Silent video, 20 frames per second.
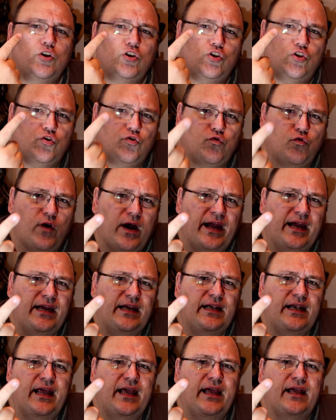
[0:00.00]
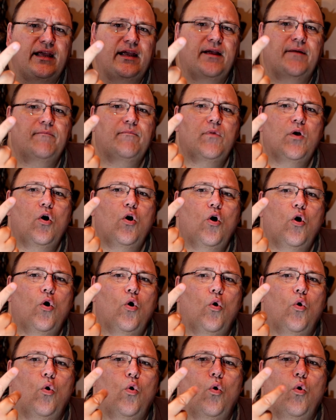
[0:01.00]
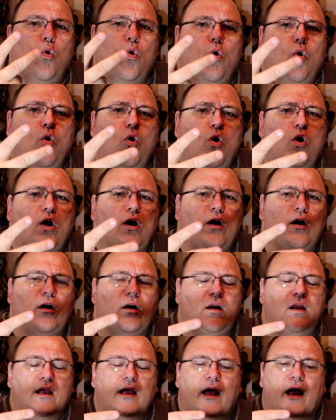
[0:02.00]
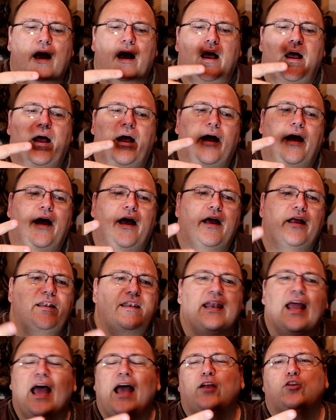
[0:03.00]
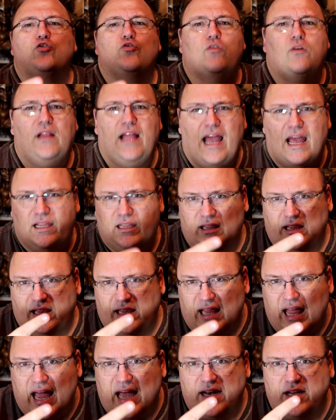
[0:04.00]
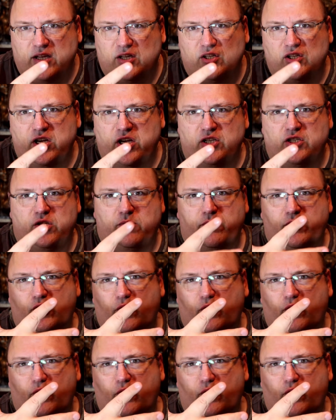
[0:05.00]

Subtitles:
training, or natural athleticism.